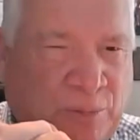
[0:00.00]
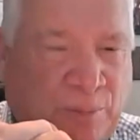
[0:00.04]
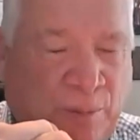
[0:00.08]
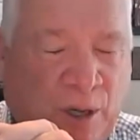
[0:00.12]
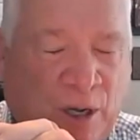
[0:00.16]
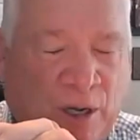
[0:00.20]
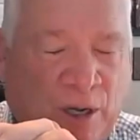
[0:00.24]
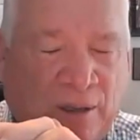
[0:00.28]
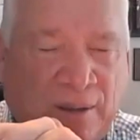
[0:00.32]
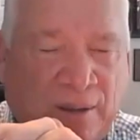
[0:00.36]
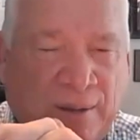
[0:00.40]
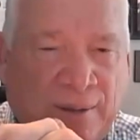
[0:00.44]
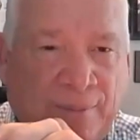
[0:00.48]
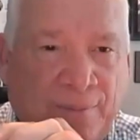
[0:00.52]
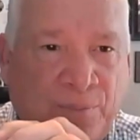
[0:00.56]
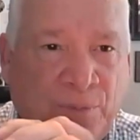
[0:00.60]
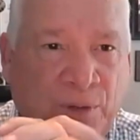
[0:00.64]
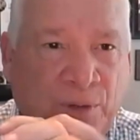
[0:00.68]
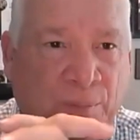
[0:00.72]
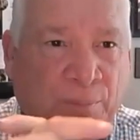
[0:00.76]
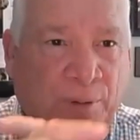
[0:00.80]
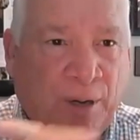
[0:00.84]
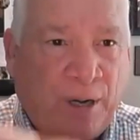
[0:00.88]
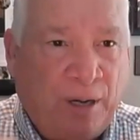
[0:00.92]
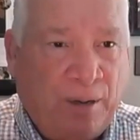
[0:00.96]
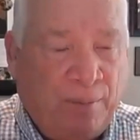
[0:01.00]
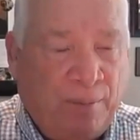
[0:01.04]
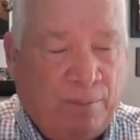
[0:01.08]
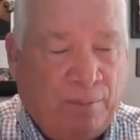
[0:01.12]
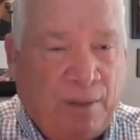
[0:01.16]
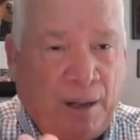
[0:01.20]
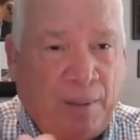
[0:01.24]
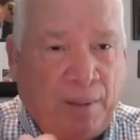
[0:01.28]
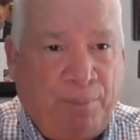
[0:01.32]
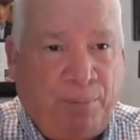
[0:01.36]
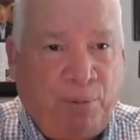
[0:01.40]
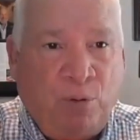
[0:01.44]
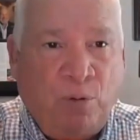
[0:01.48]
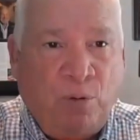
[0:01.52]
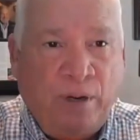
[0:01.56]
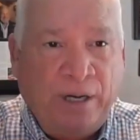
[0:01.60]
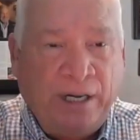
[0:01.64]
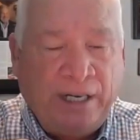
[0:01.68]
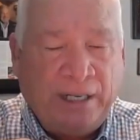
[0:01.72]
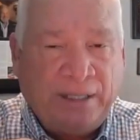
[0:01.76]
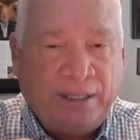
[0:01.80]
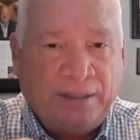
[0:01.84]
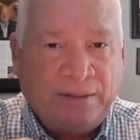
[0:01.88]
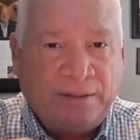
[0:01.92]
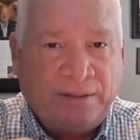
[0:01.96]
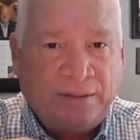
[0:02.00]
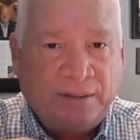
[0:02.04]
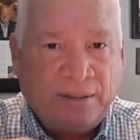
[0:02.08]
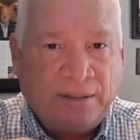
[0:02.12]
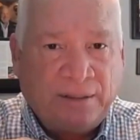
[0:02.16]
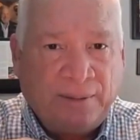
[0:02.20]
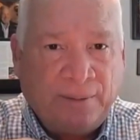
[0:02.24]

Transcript: Mall. But my point is